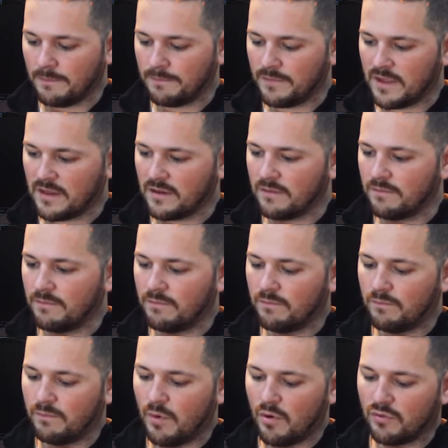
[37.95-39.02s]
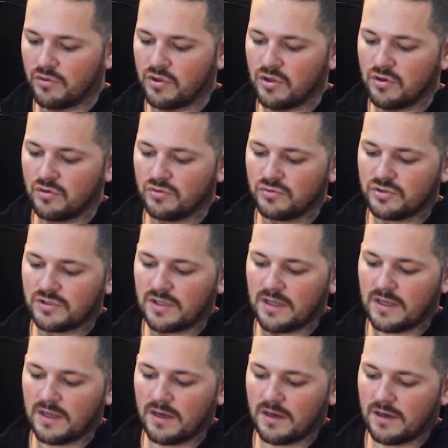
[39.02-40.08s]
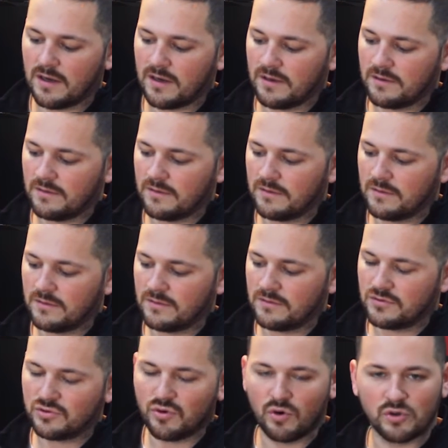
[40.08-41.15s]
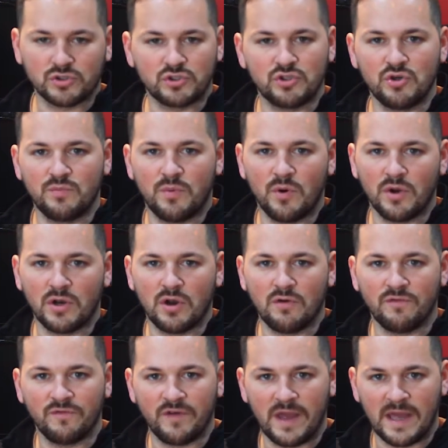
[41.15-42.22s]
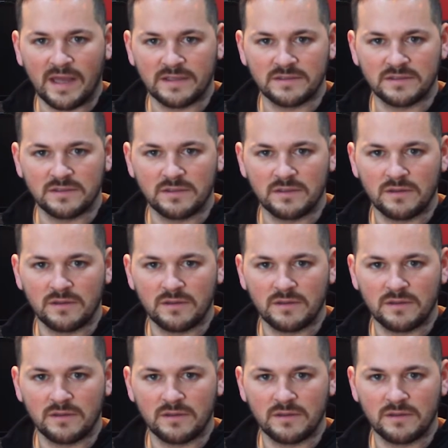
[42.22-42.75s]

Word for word: They both use the Torx 2.0 fans.